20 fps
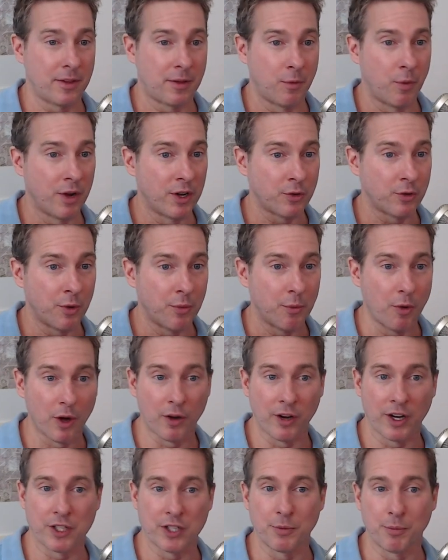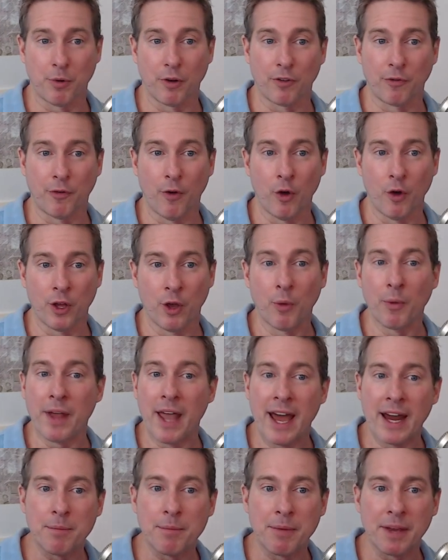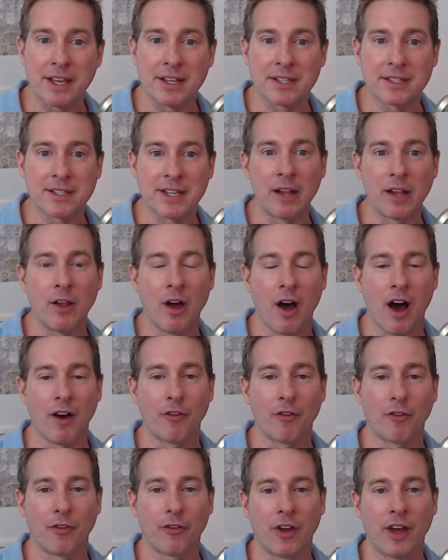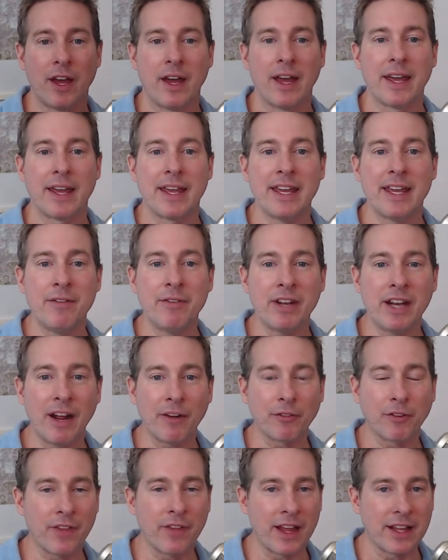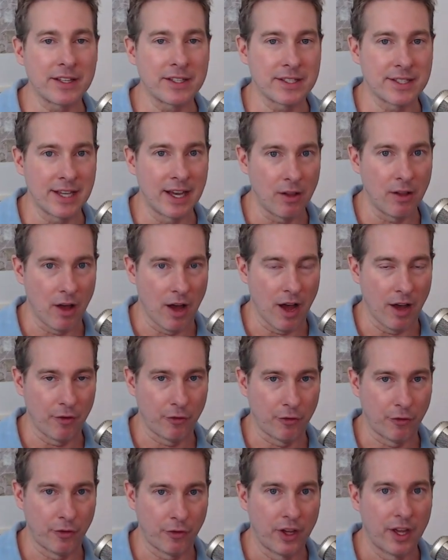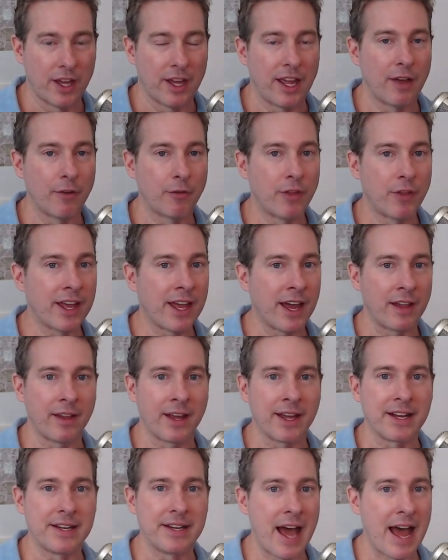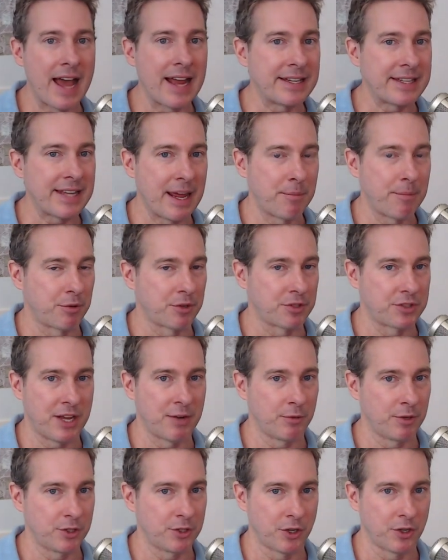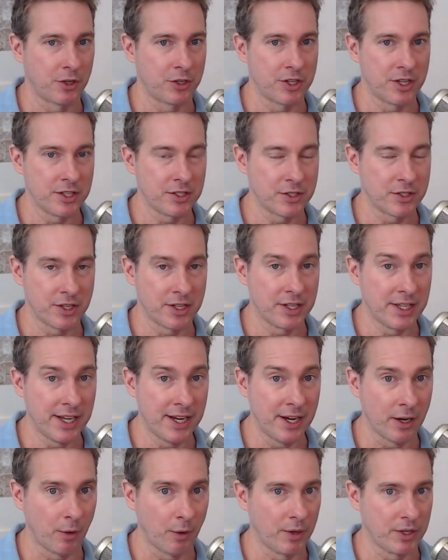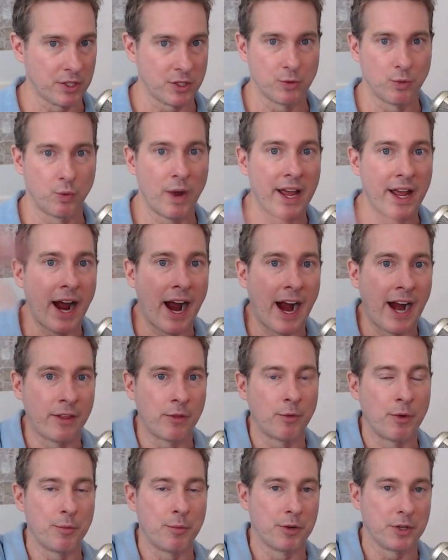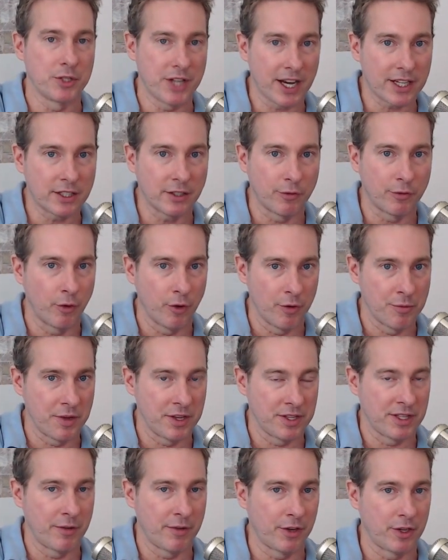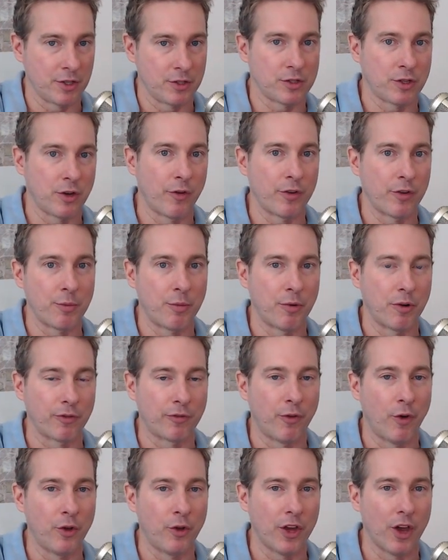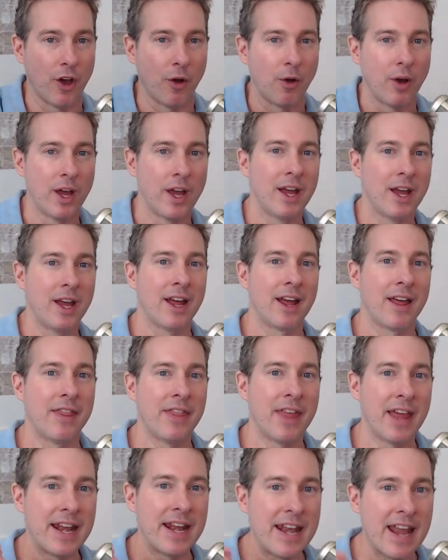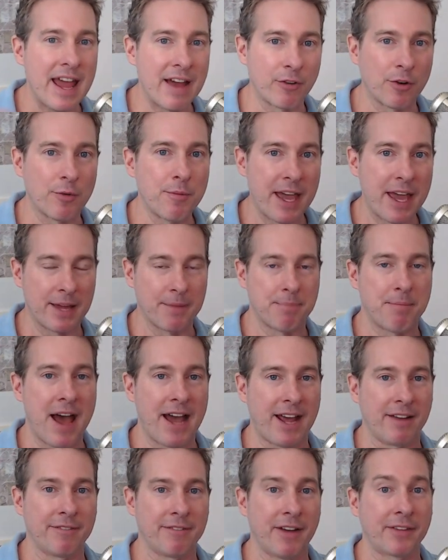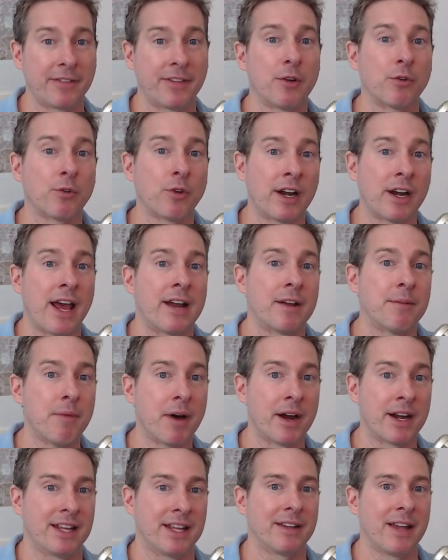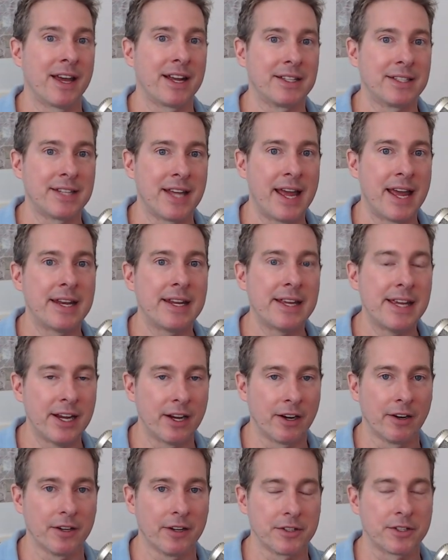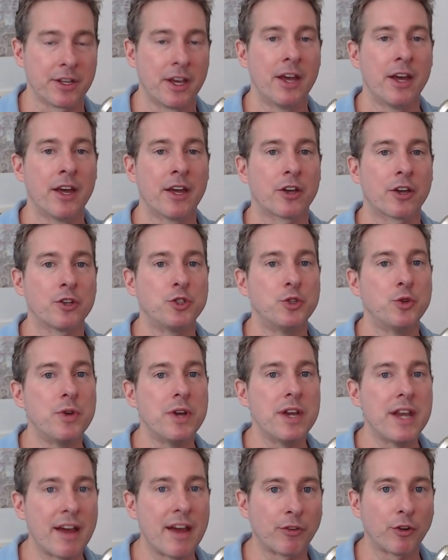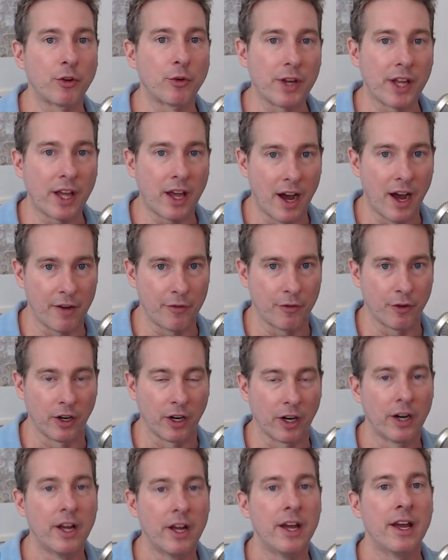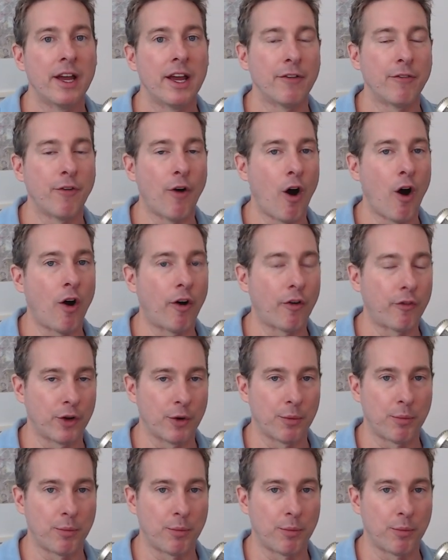went into a more aggressive portfolio and we had a big sell-off, even after that sell-off, if they got like 9, 10% return a year, which is way higher than we projected for them because they have a conservative portfolio, they never make it back. In fact, they run out of money in like 10 years because you never recover if all of your